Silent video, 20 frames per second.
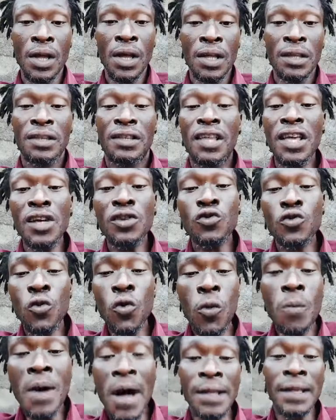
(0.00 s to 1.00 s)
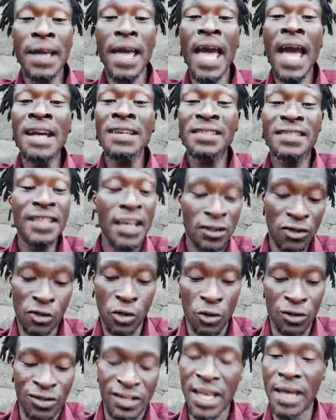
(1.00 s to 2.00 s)
This woman, her
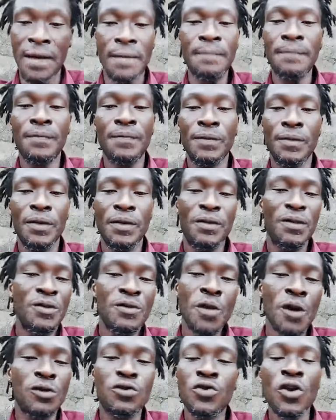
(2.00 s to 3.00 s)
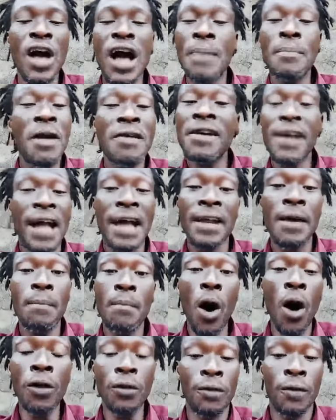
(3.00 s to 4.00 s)
ancestors, them, not to America, them
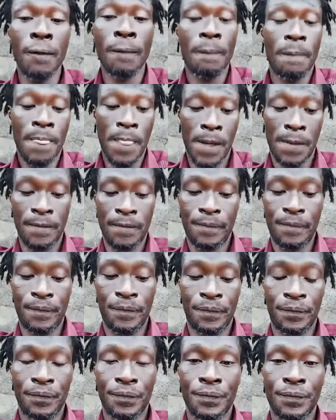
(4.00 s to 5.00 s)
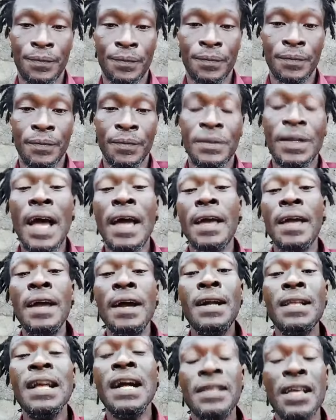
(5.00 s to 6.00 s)
born. Now,
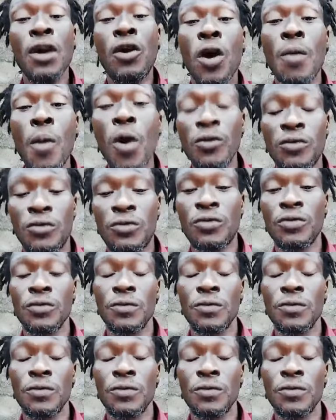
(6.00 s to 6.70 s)
England, they come out.